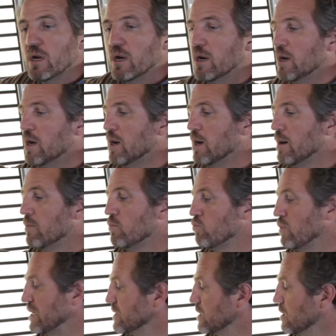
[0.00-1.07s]

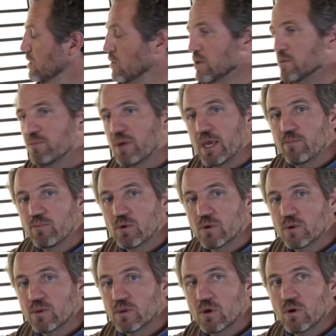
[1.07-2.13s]
Resin-coated
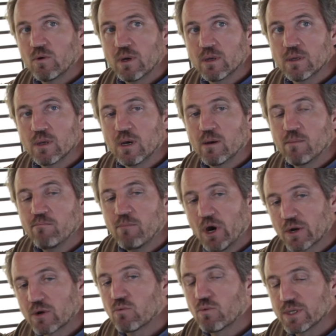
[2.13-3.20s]
paper, though,
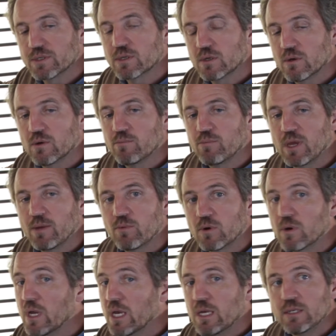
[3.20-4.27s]
modern resin-coated
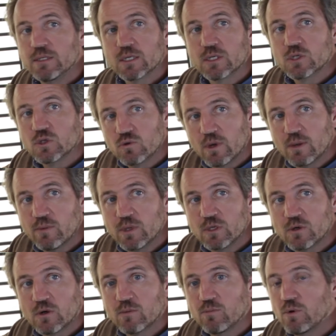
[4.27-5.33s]
paper is extremely
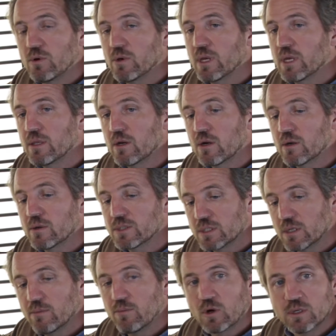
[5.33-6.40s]
durable, and there are
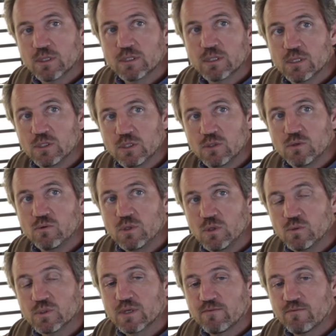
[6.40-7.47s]
some artists do
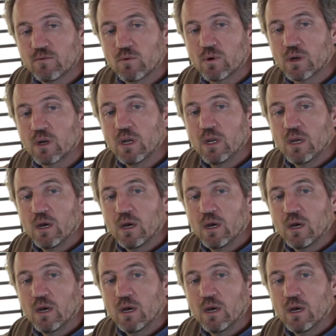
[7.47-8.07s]
use it for